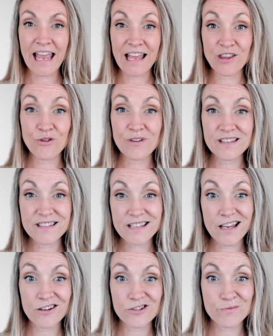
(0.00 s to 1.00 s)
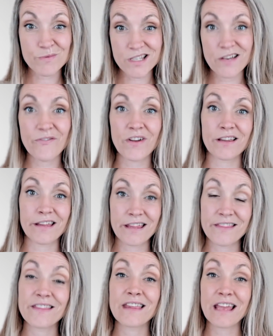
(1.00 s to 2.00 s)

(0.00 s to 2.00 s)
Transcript: And you can see here specifically,